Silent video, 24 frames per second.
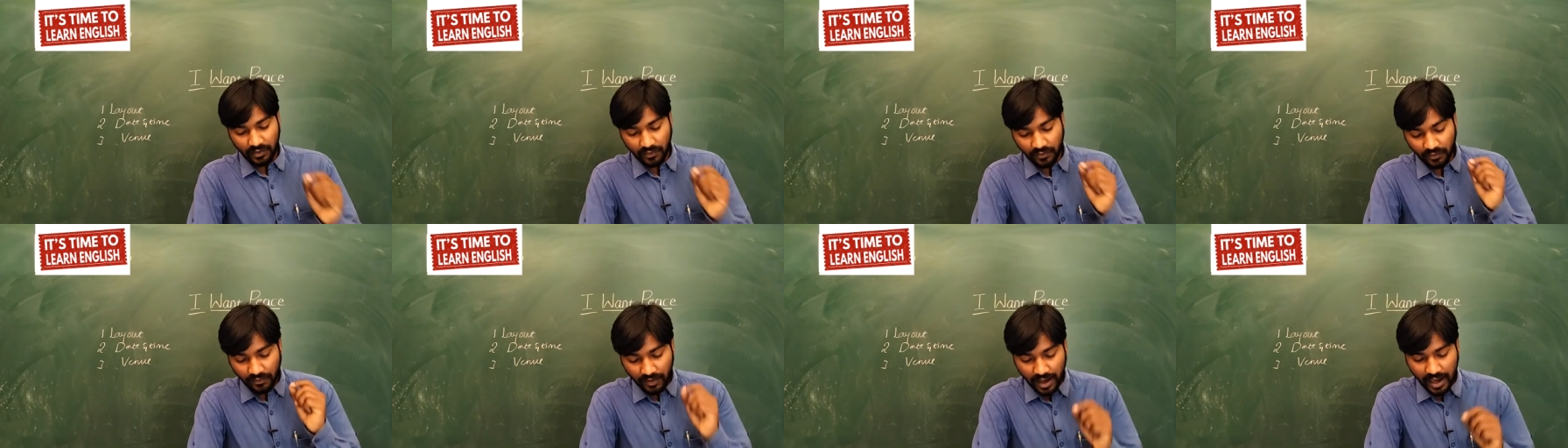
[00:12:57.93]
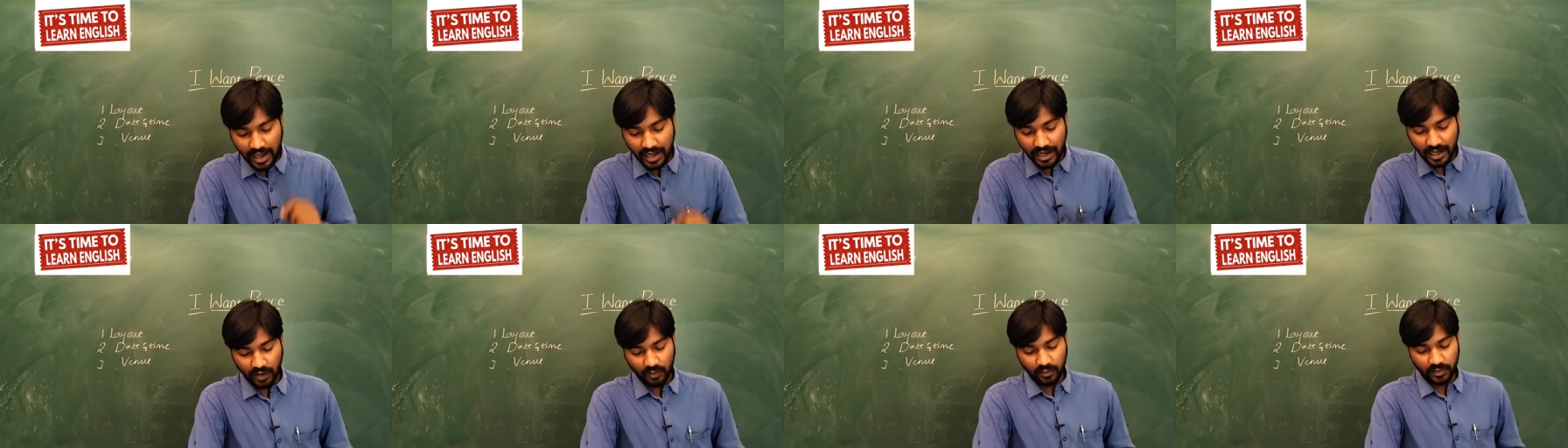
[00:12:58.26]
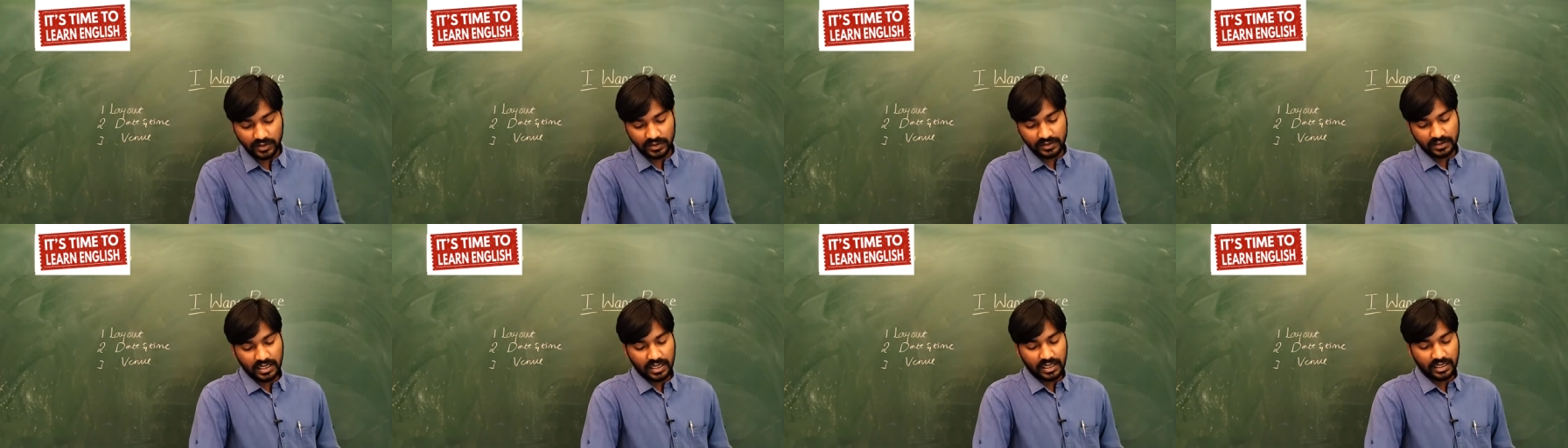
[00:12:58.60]
where it
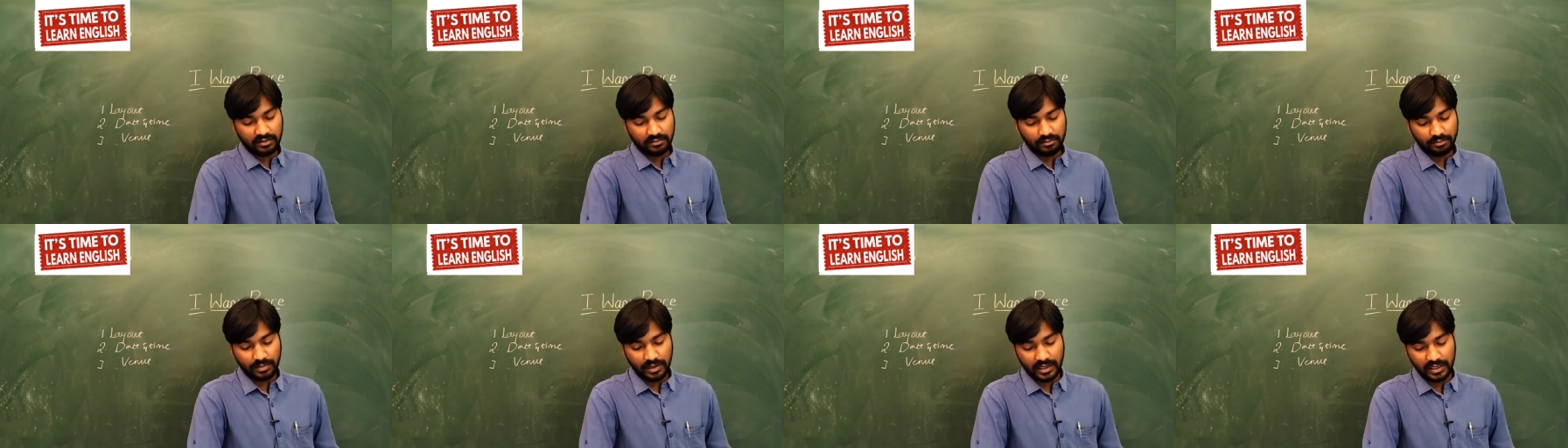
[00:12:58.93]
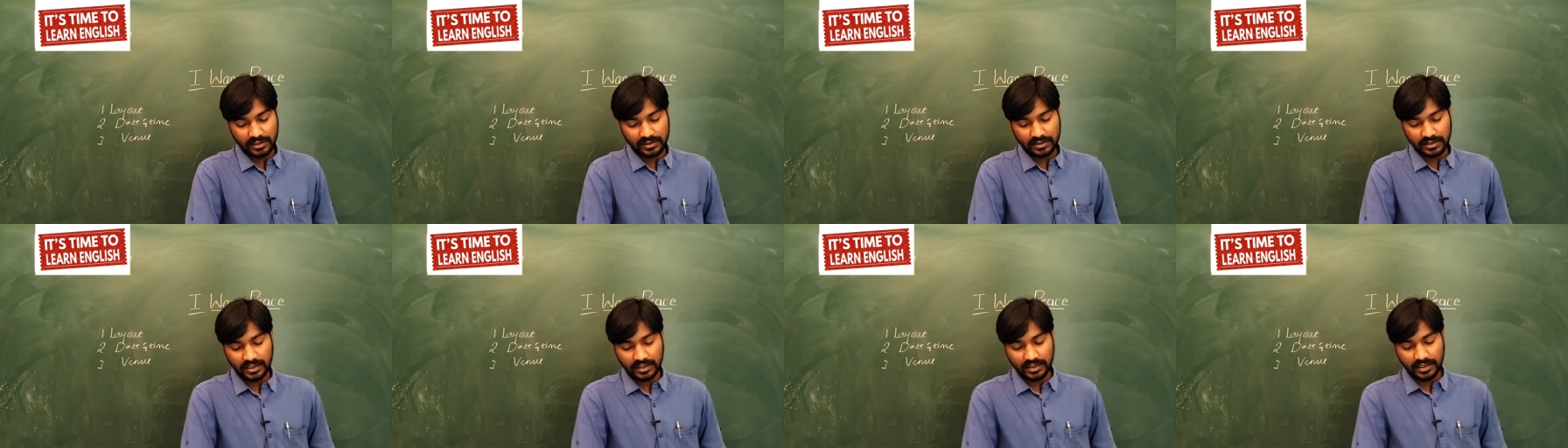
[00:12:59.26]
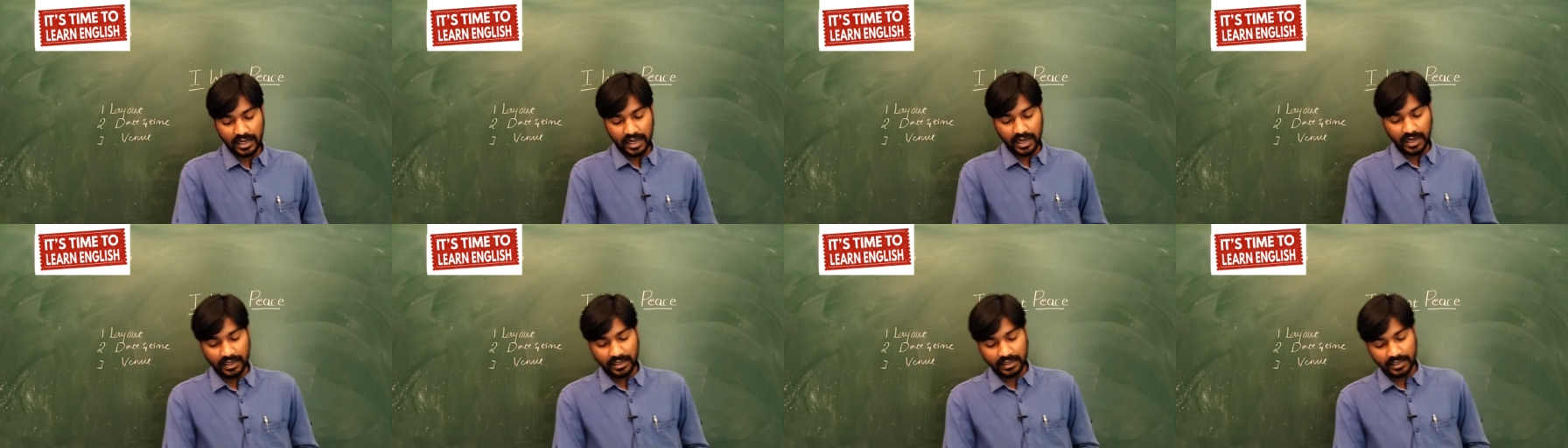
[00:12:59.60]
was taking place, the
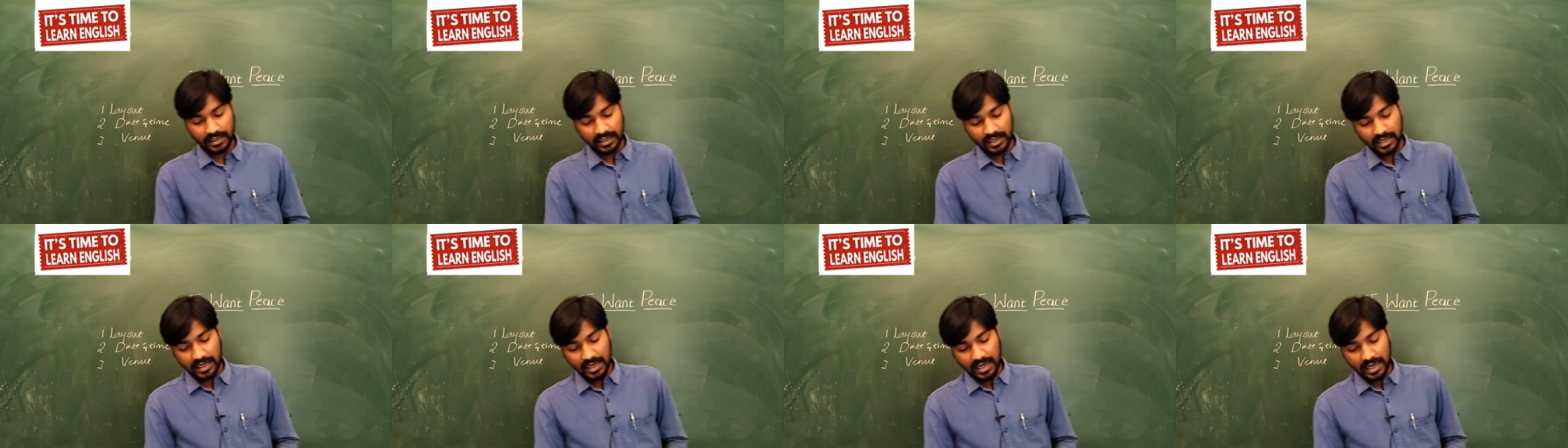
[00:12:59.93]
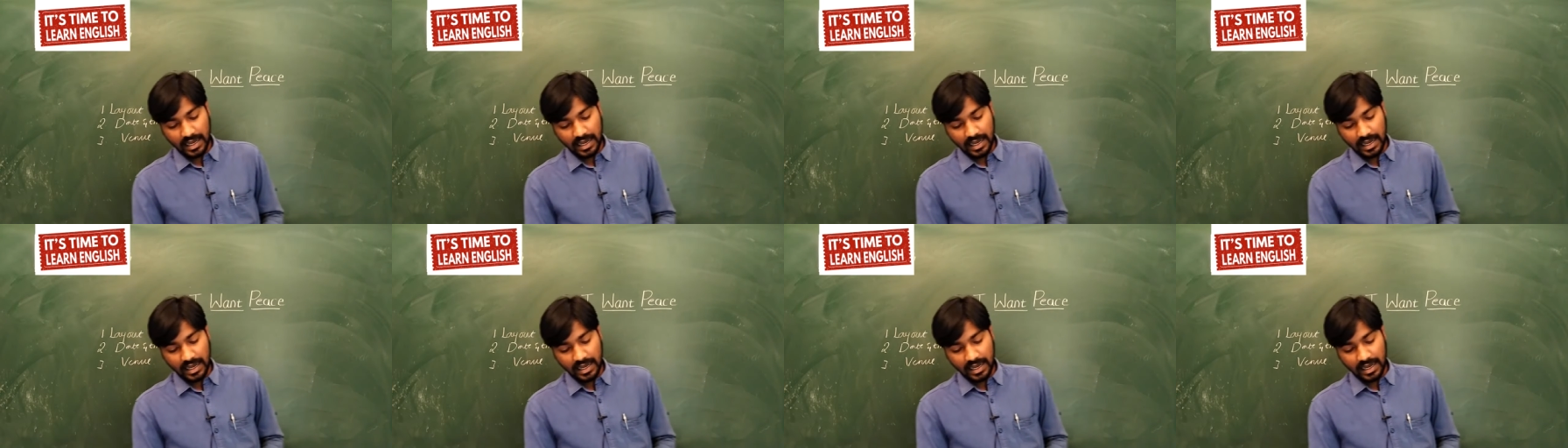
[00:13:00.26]
date,